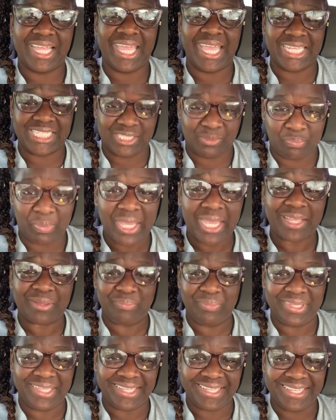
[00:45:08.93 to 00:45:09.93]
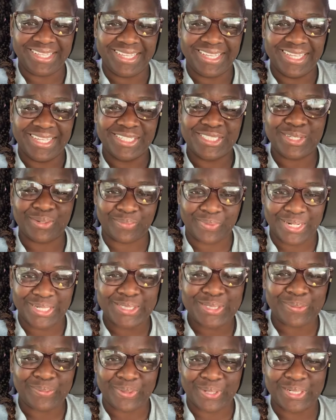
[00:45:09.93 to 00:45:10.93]
expect me to
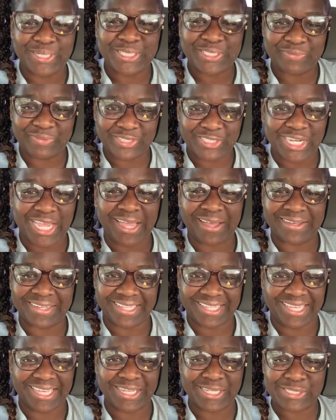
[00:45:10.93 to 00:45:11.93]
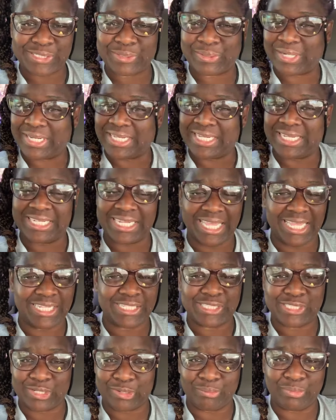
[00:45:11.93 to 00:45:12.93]
raise awareness for childhood cancer
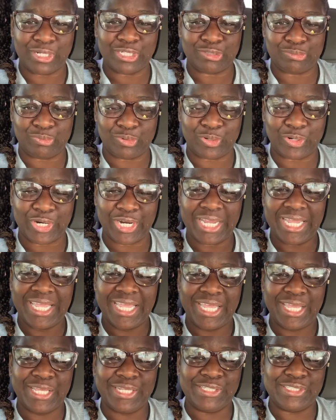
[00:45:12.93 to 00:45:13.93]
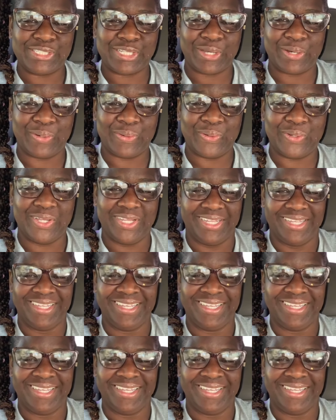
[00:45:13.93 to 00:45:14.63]
and so much more. And so